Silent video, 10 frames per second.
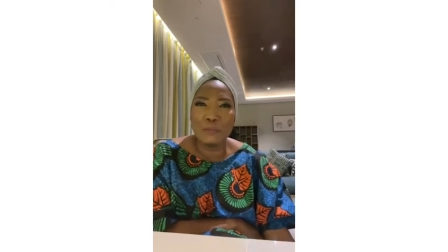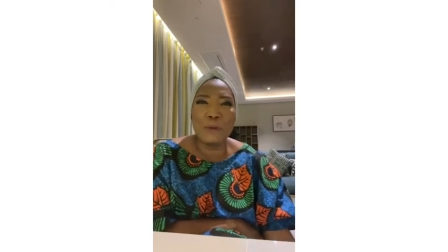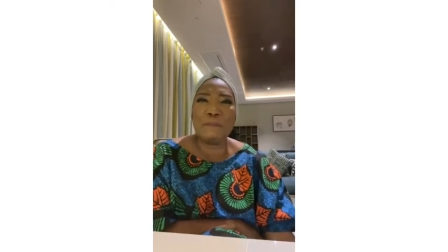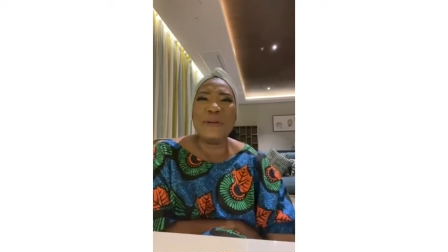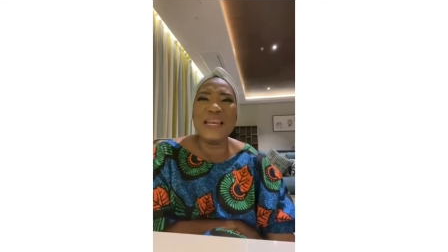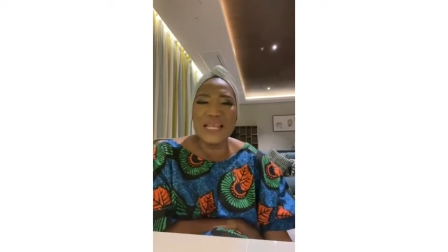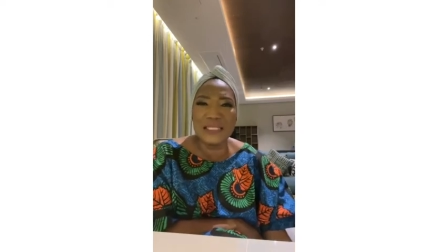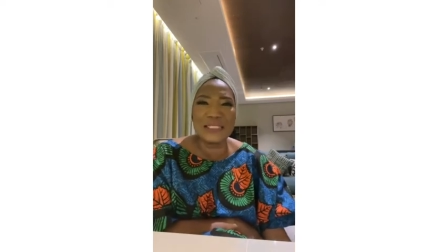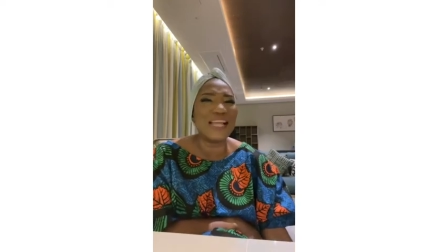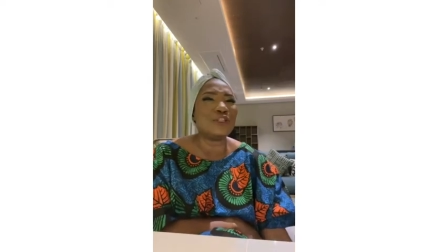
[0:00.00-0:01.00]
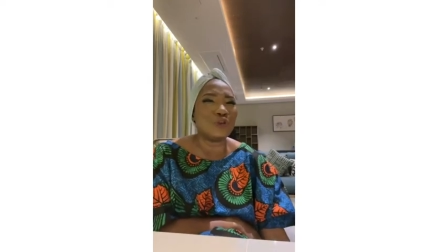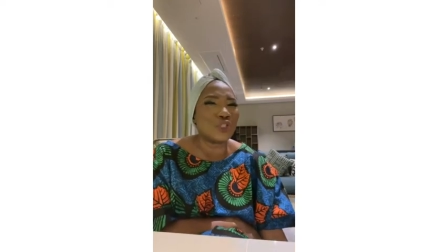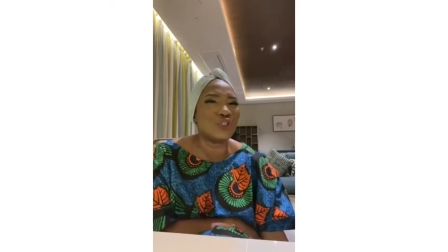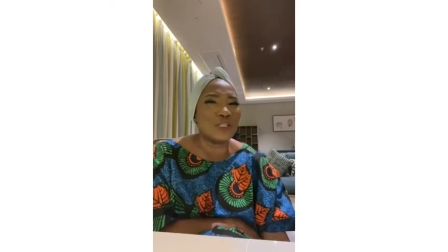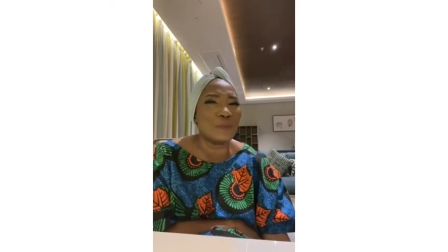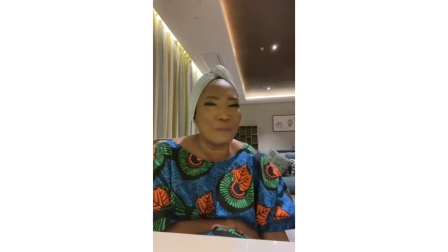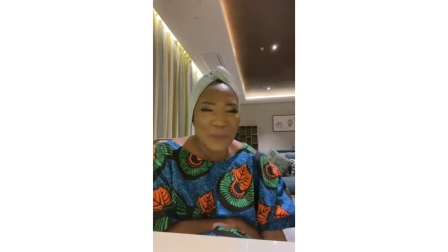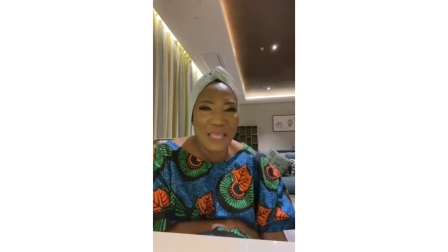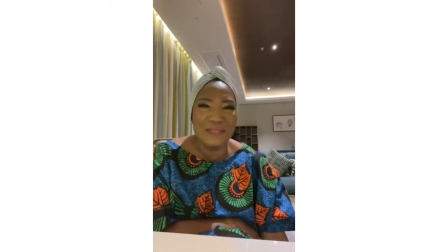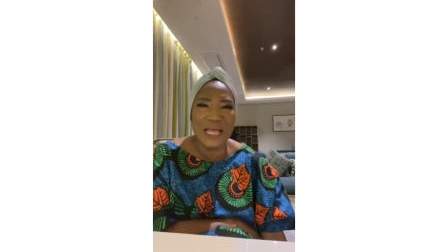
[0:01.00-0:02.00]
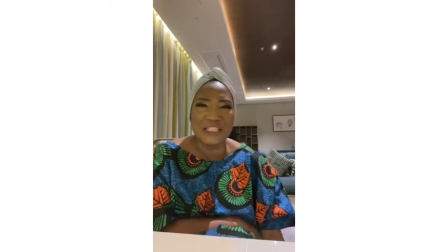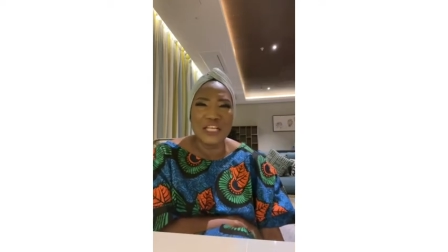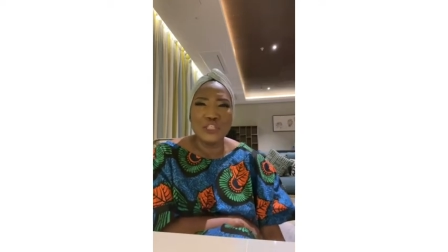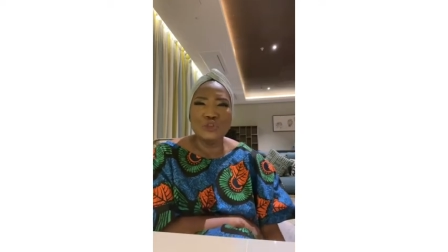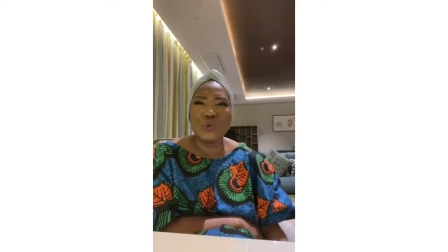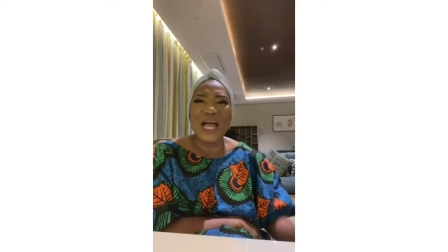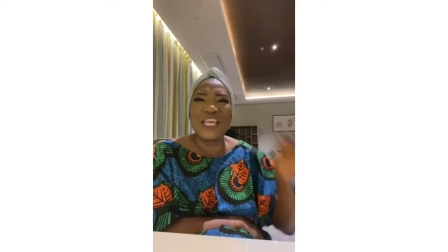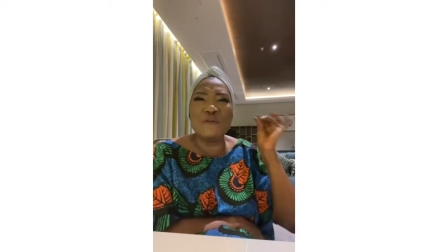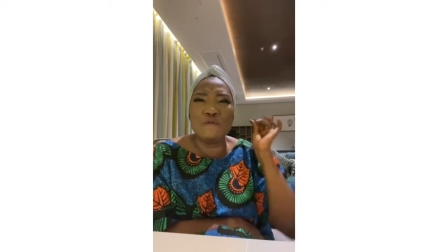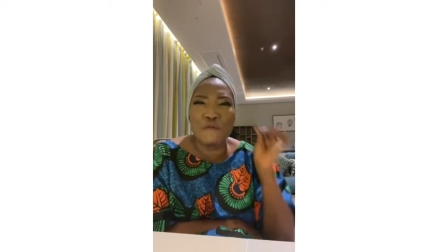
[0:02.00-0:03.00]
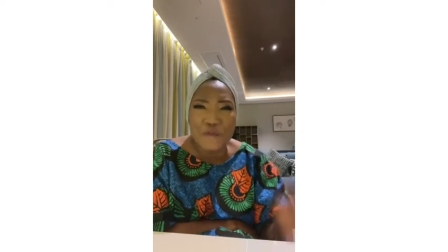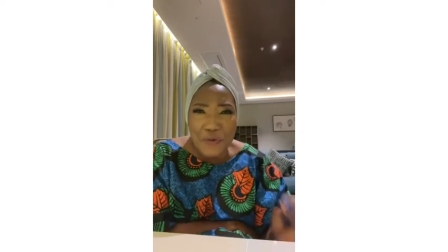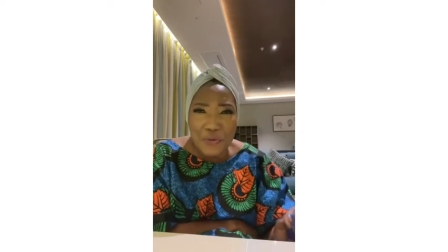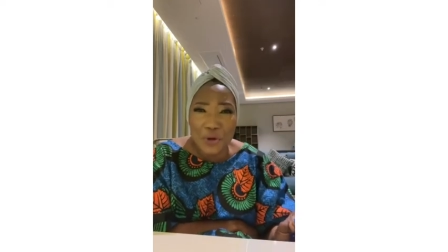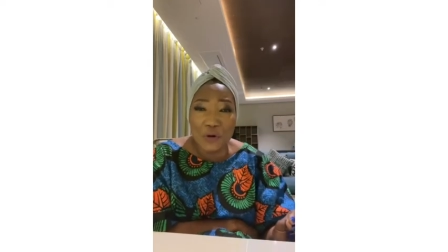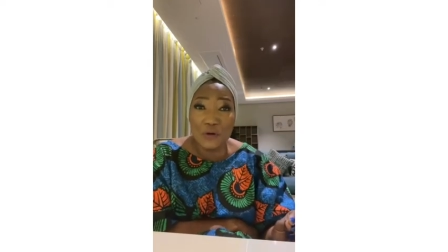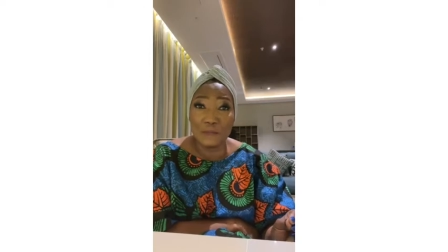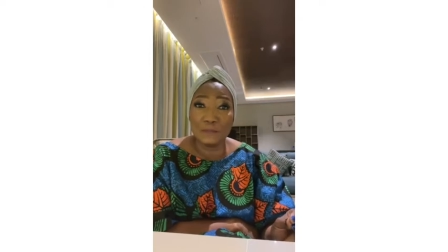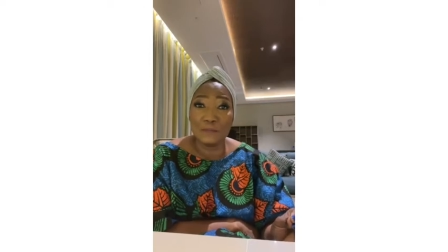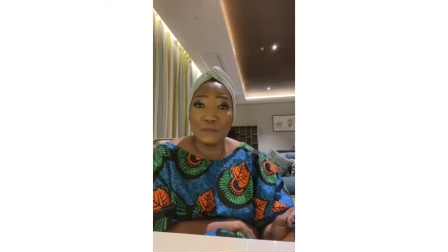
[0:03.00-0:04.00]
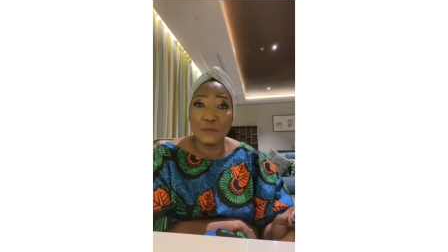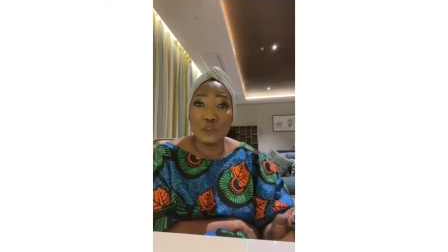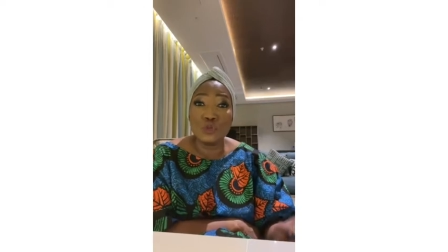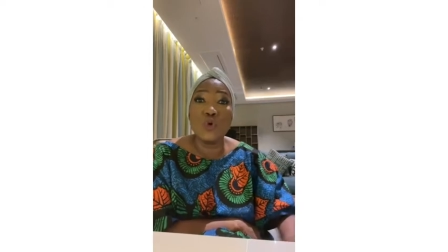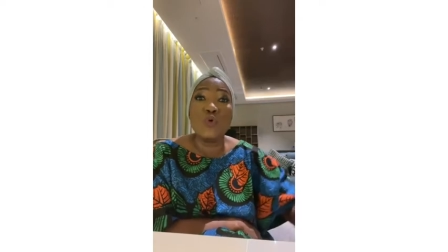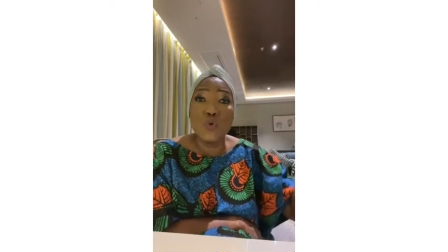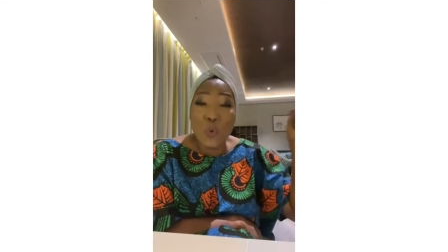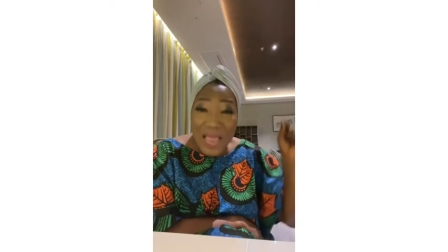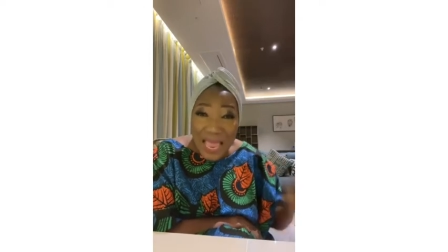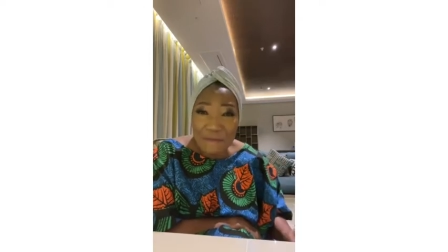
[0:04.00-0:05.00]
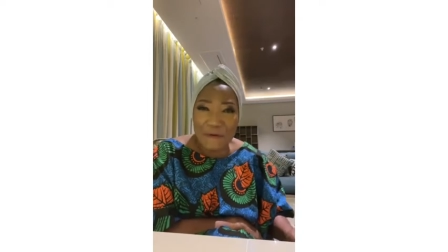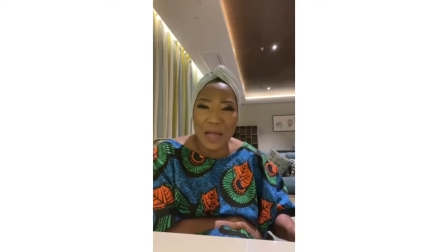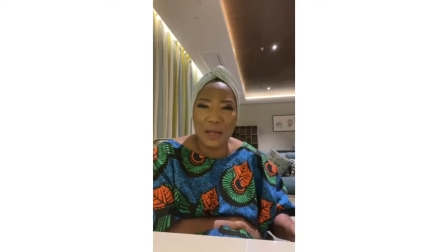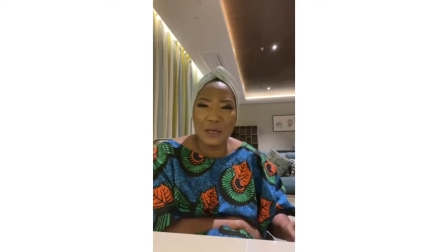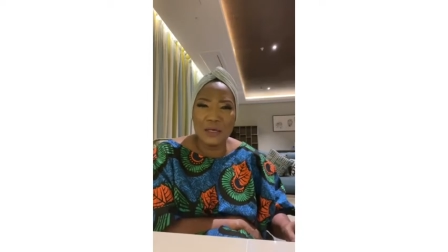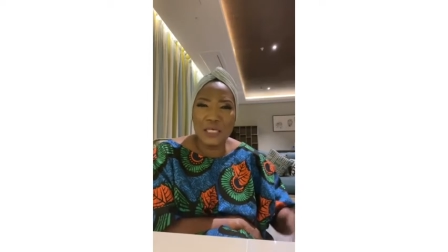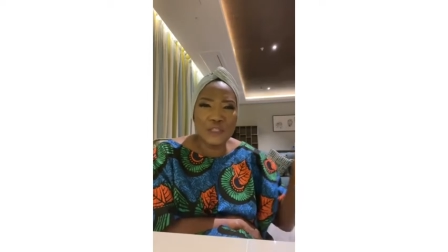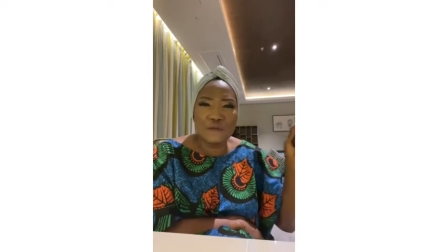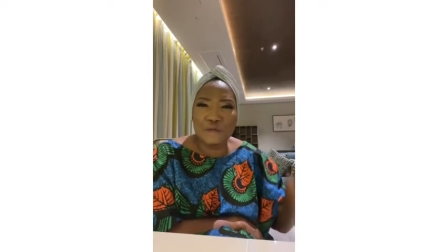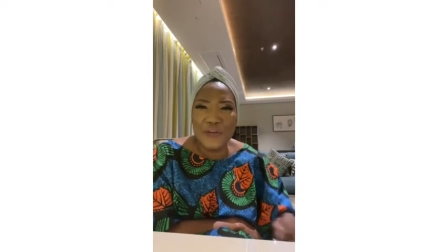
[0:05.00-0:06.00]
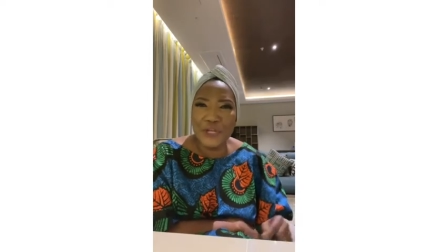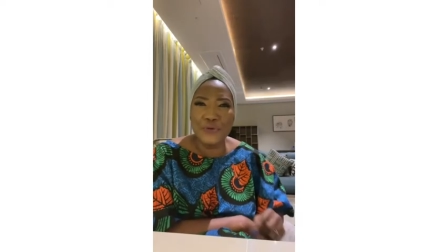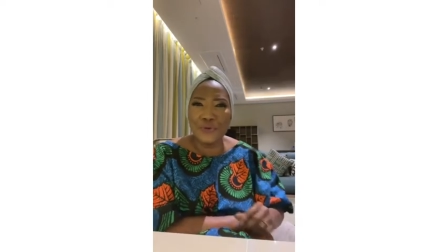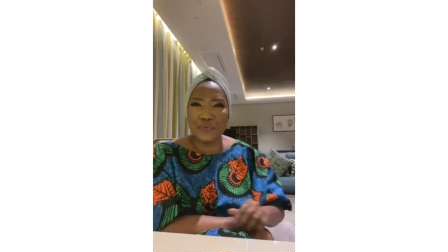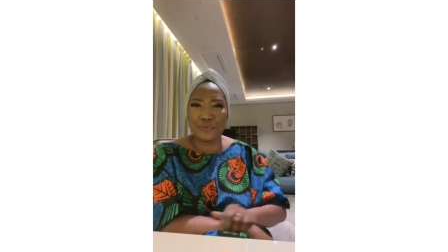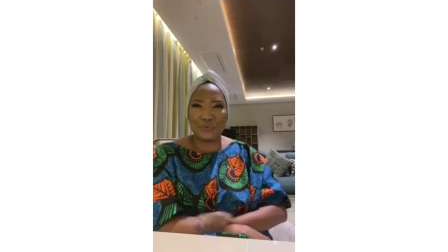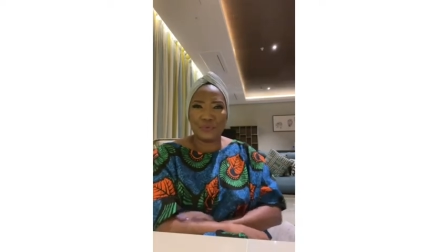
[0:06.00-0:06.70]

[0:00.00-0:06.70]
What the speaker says: But please, that does not mean that you are inferior to whoever is feeding you.